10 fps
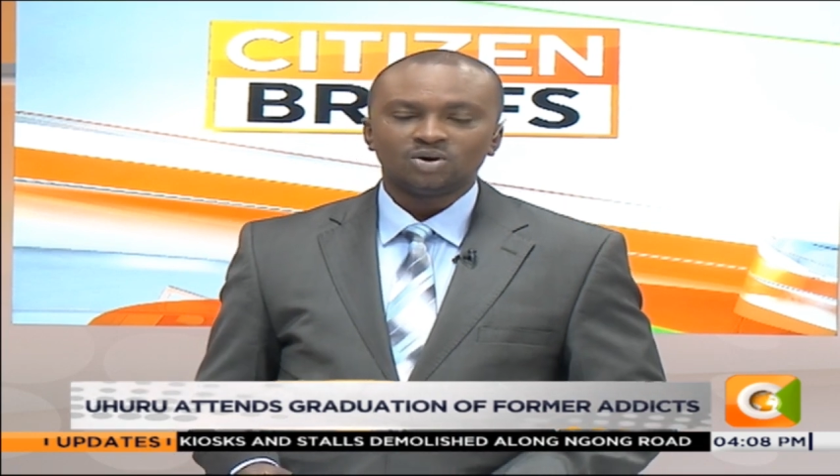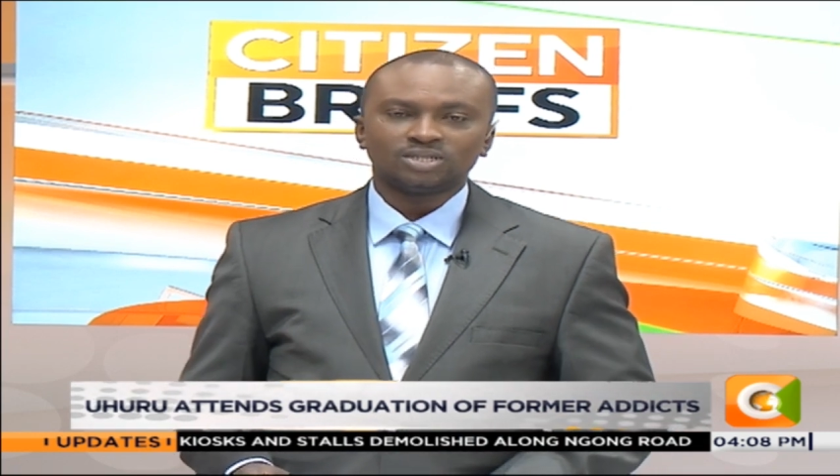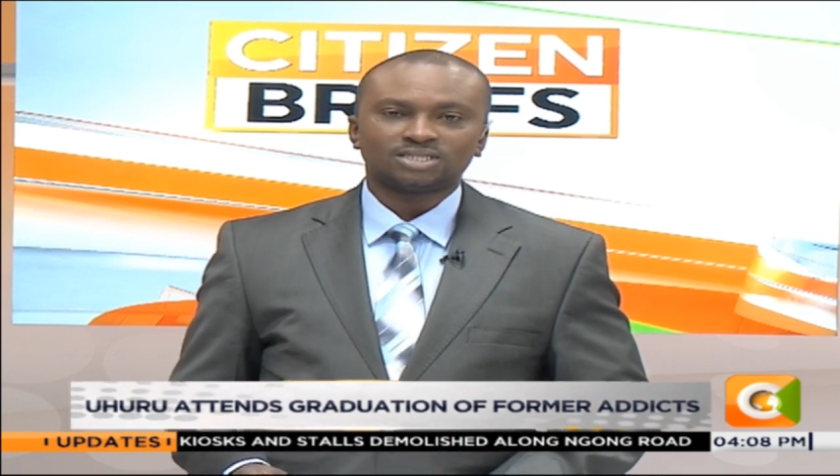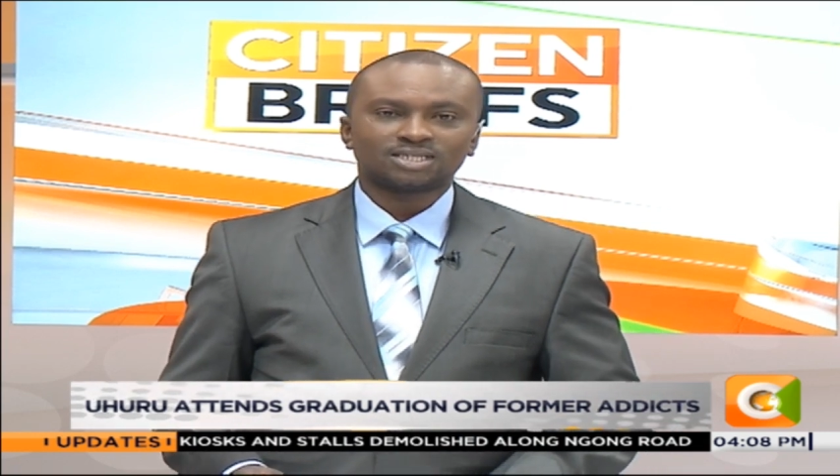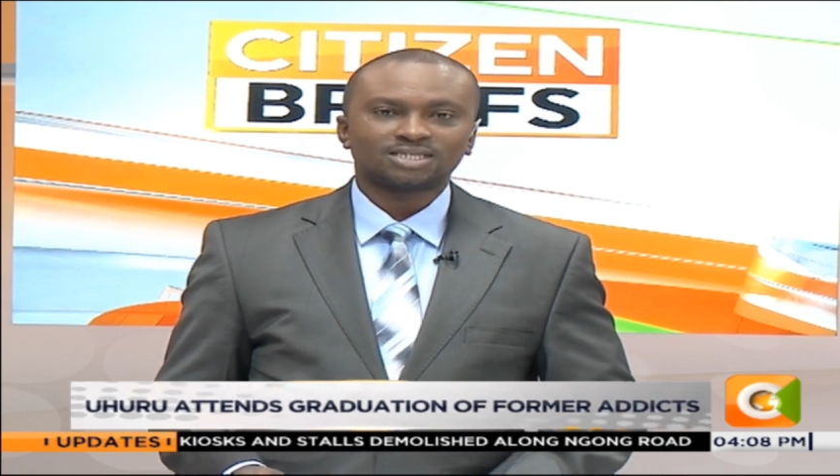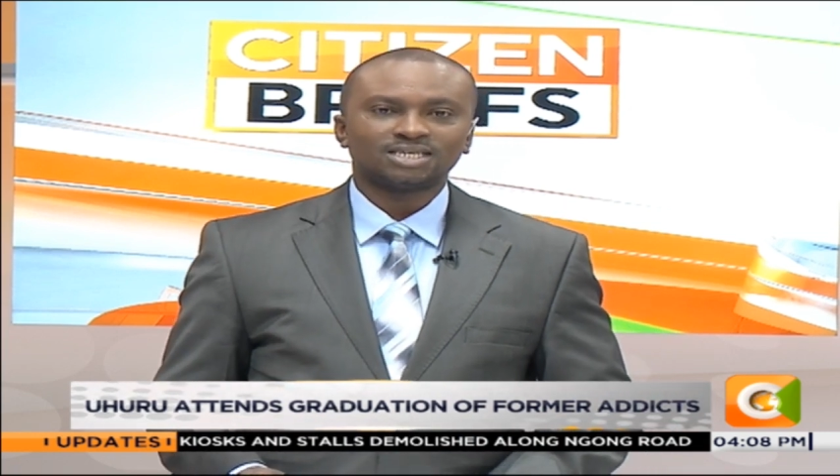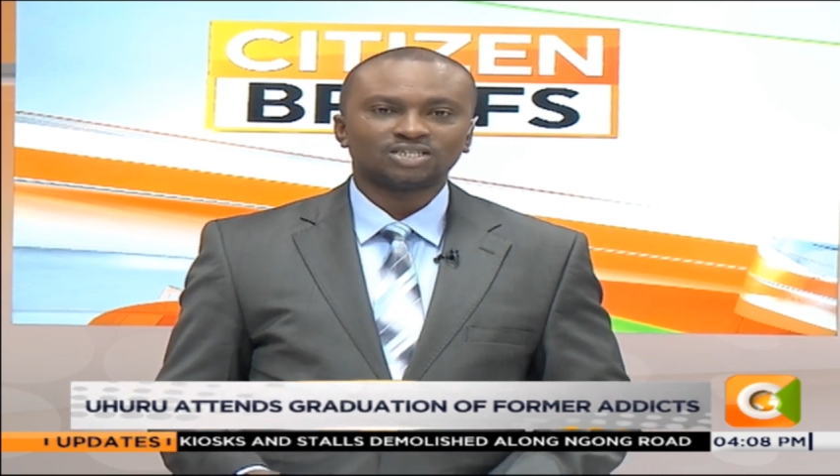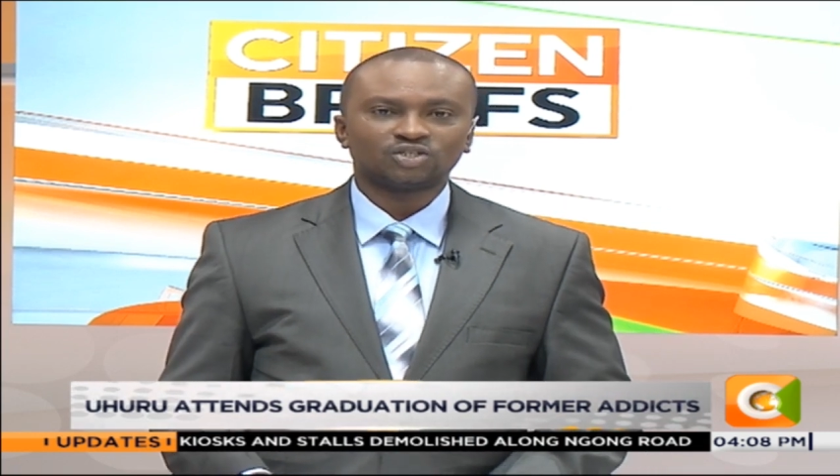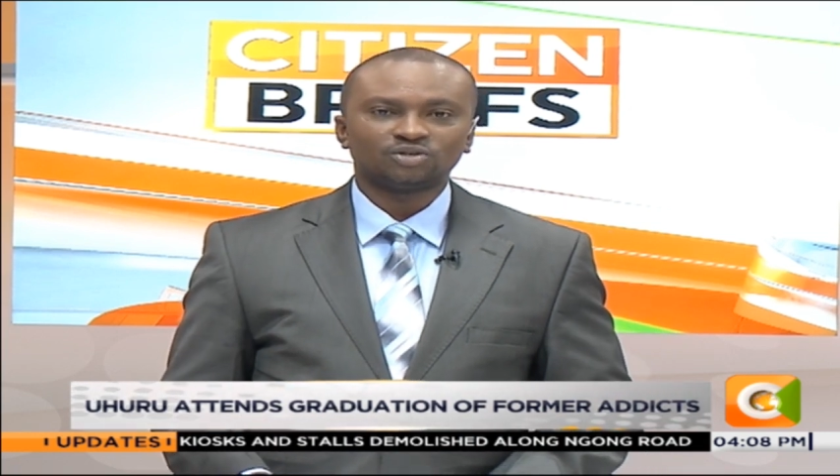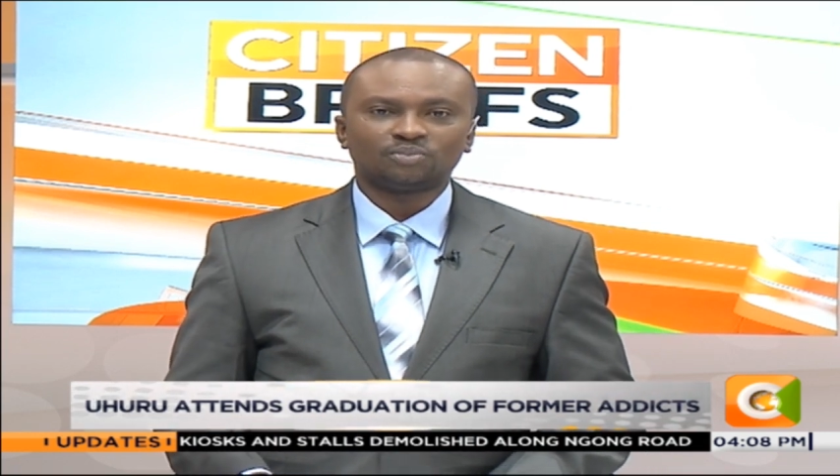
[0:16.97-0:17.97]
with
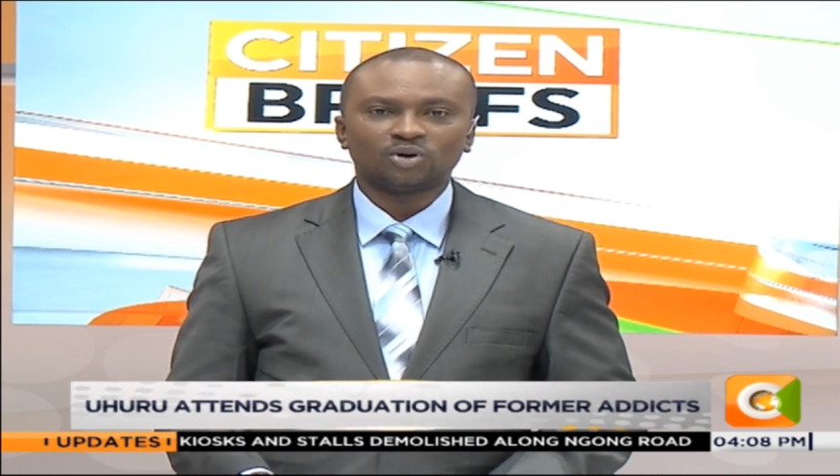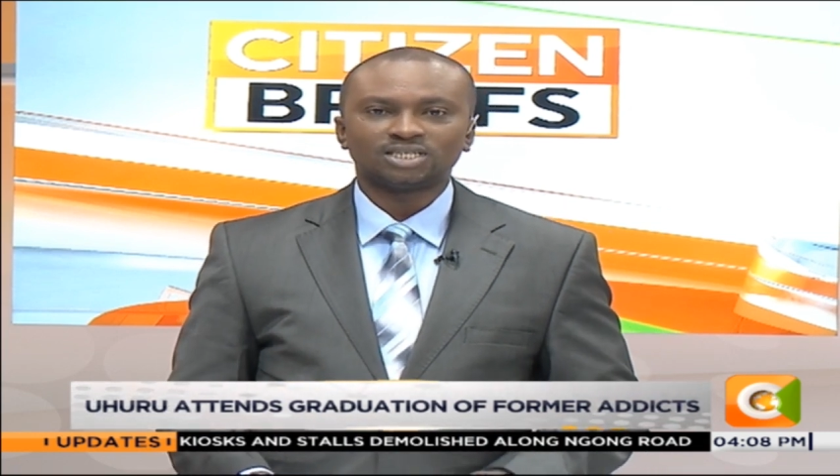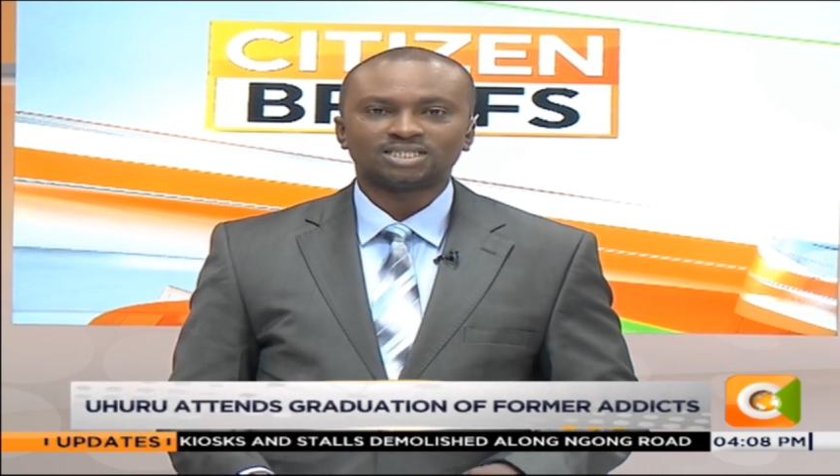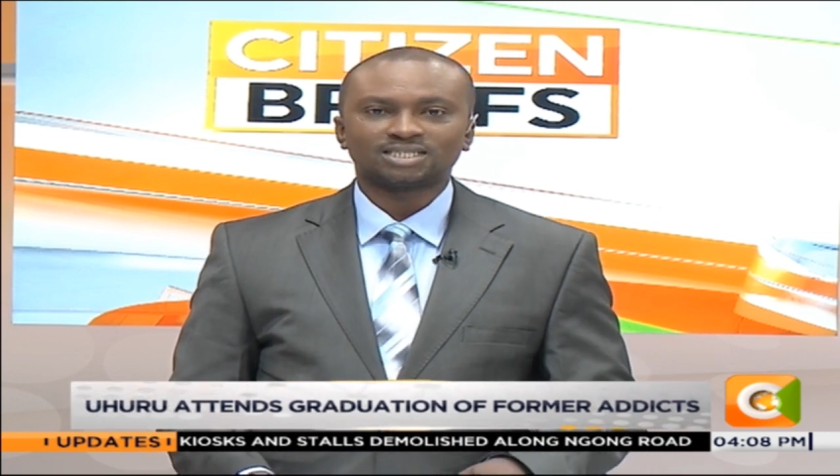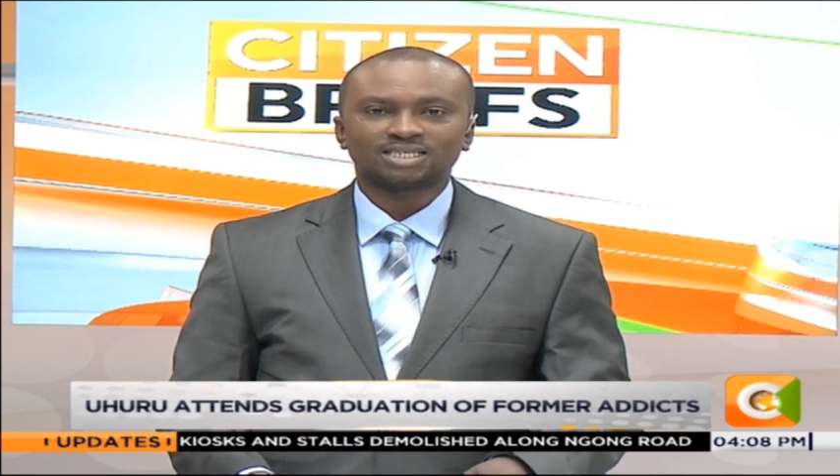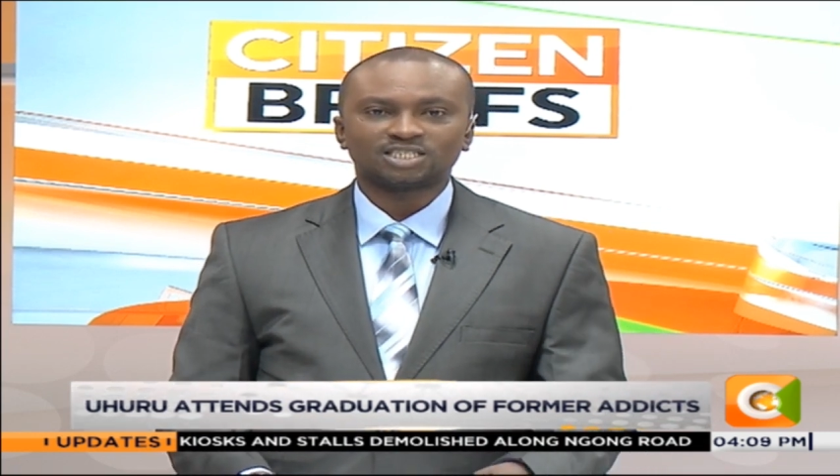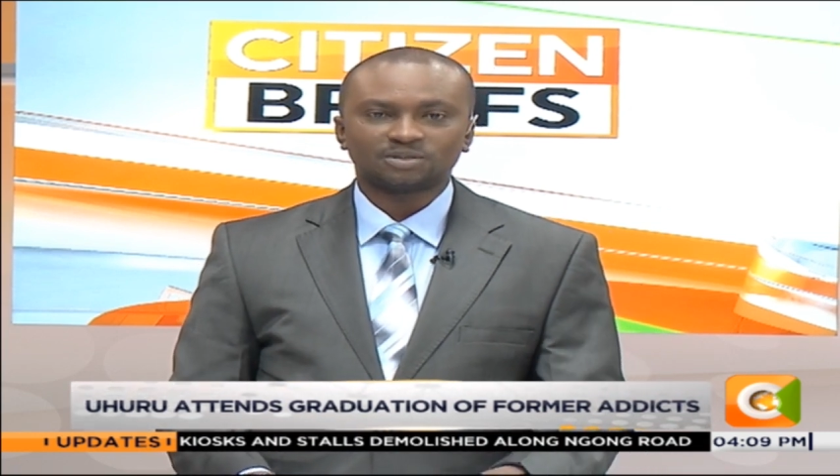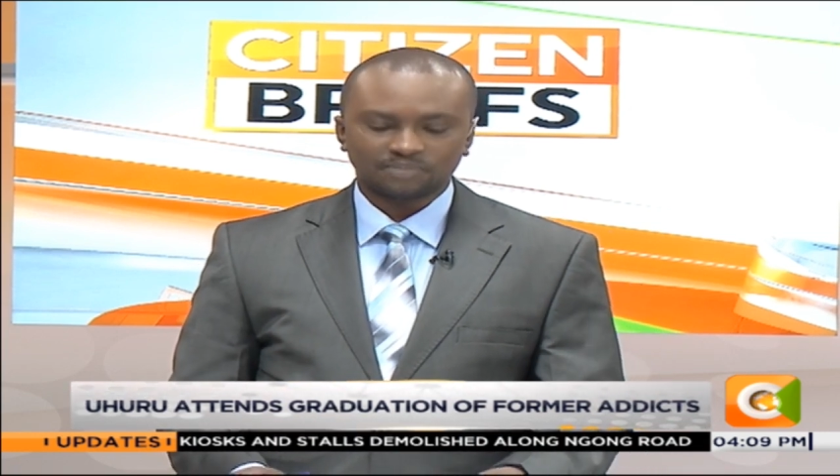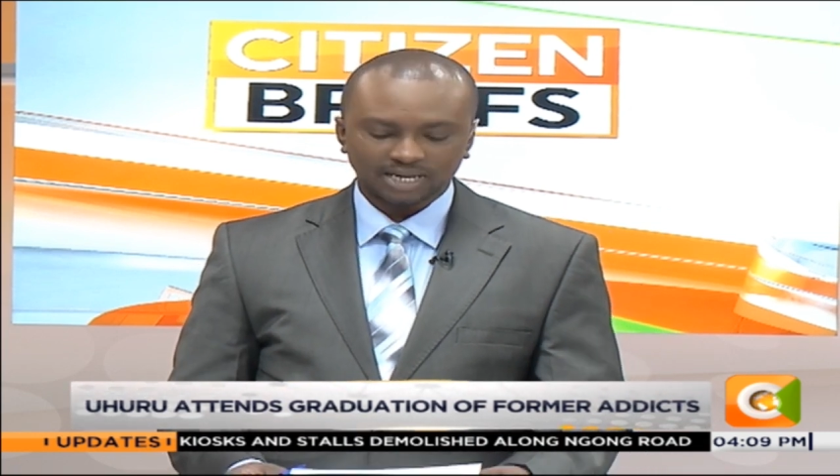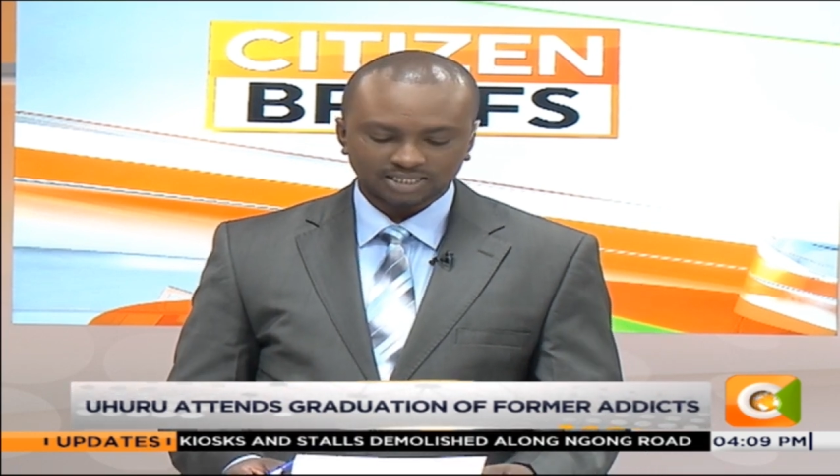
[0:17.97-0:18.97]
succession politics
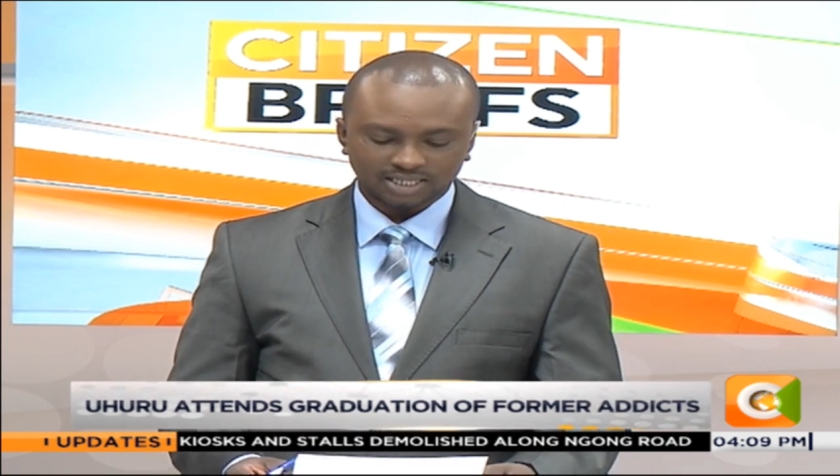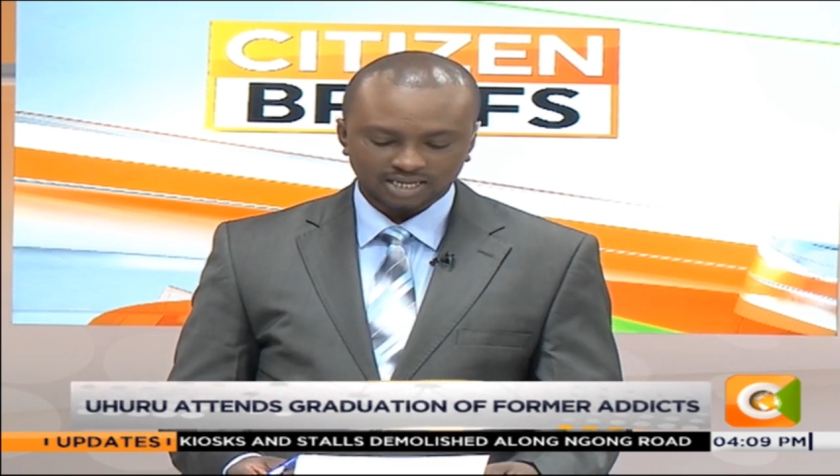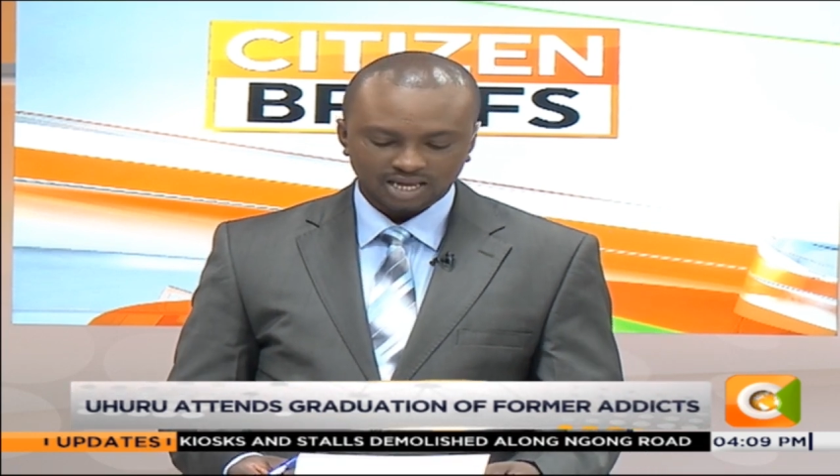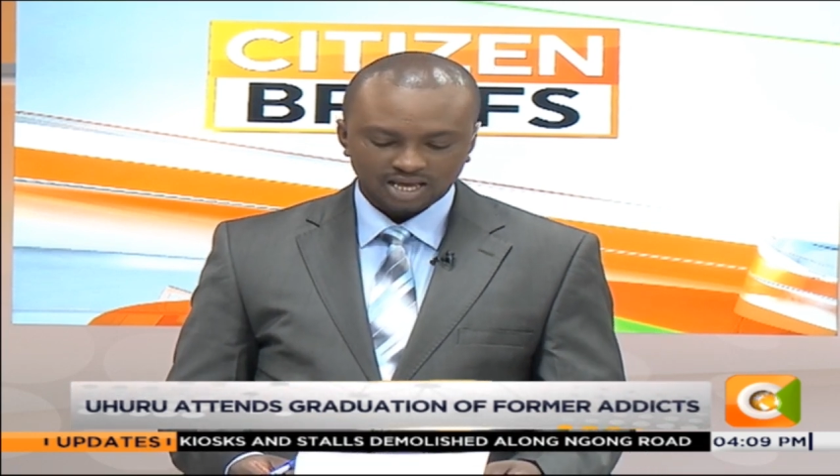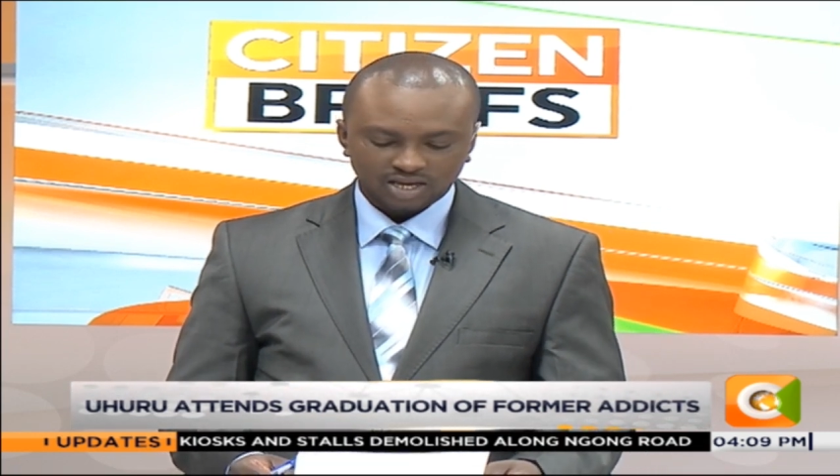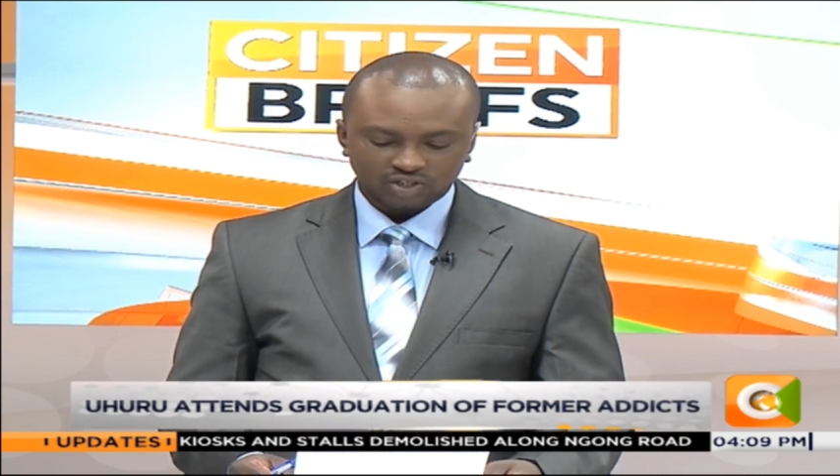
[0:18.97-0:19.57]
expected